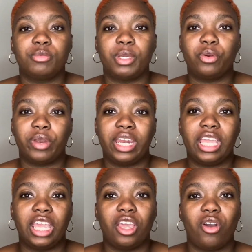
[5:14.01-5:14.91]
me
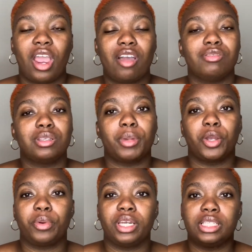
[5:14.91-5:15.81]
reading it or having somebody
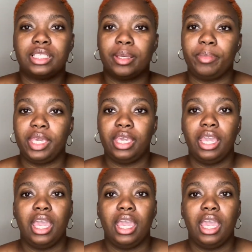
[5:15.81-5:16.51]
read it to me,